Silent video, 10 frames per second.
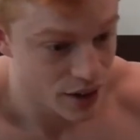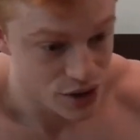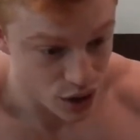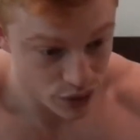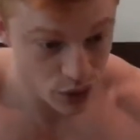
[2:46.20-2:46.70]

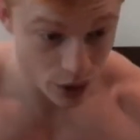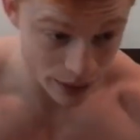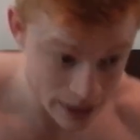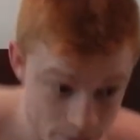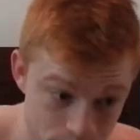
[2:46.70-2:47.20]
So if you
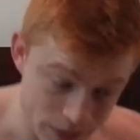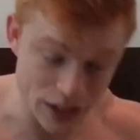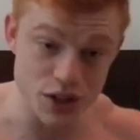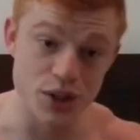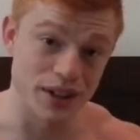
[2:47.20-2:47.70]
go in
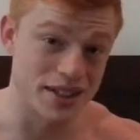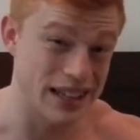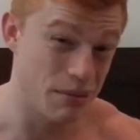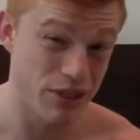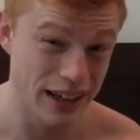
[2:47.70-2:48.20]
and you're doing the
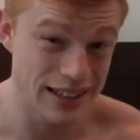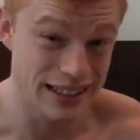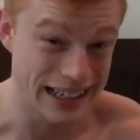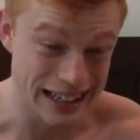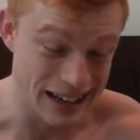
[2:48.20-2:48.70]
same things
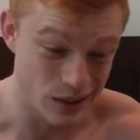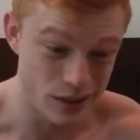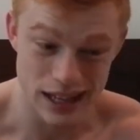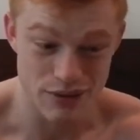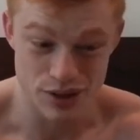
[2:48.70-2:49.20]
in and
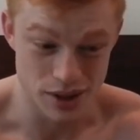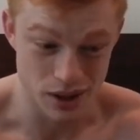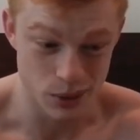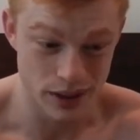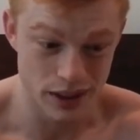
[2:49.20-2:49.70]
out every
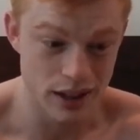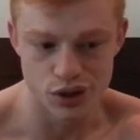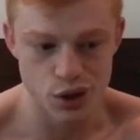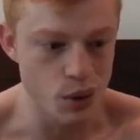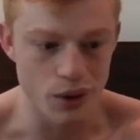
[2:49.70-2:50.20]
single week,
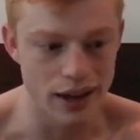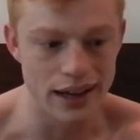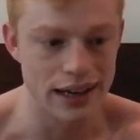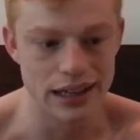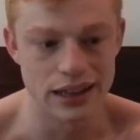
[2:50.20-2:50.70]
you won't
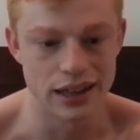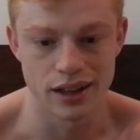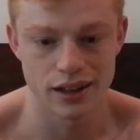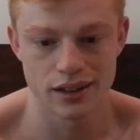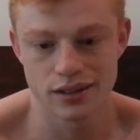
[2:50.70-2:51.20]
gain anything.